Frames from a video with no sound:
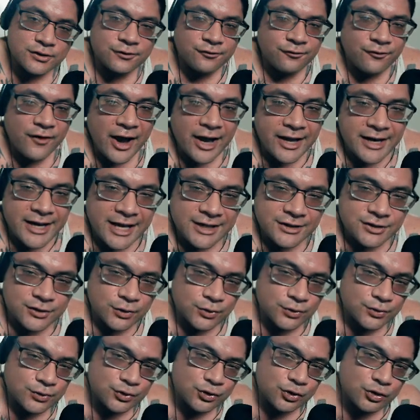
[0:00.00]
finance
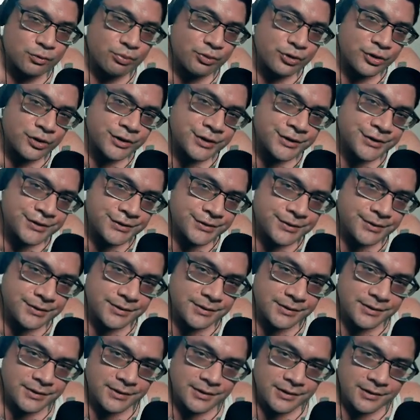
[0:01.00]
YouTubers
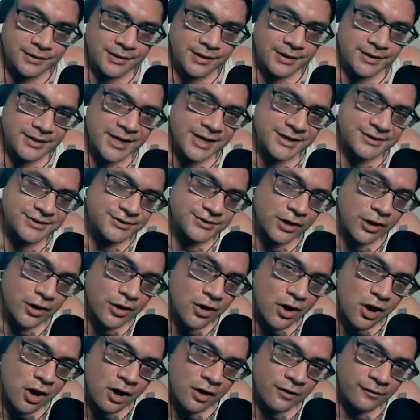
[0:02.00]
that
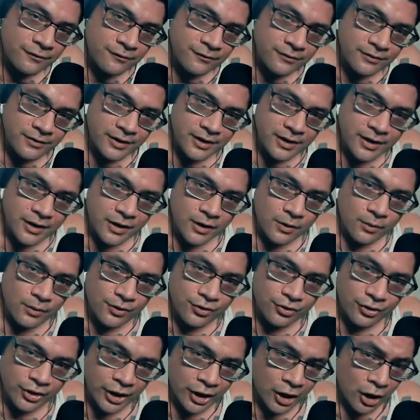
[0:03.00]
start off
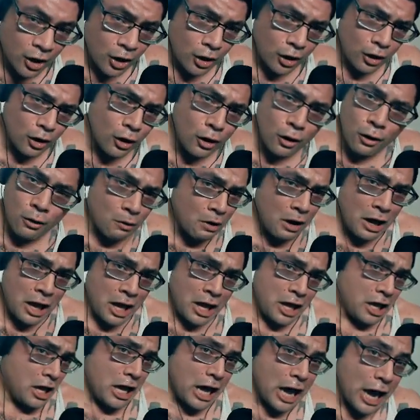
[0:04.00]
with like, oh,
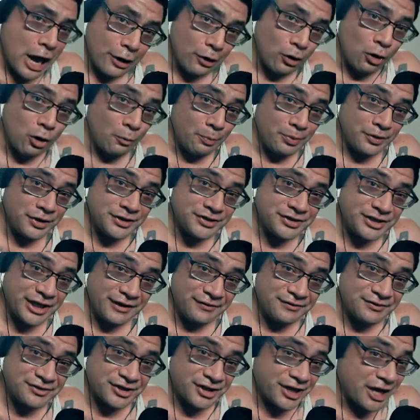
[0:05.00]
how to open a
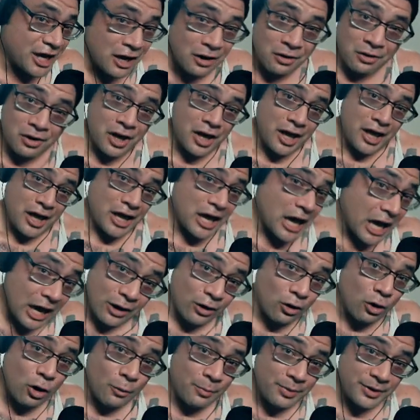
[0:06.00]
savings account, how
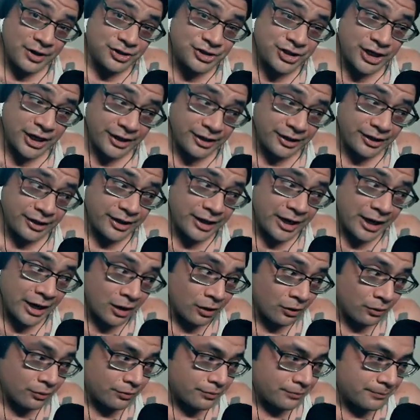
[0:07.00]
to open a checking
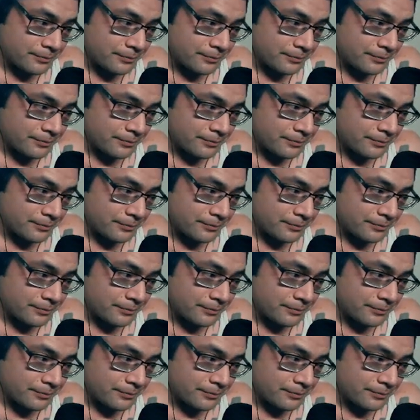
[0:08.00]
account.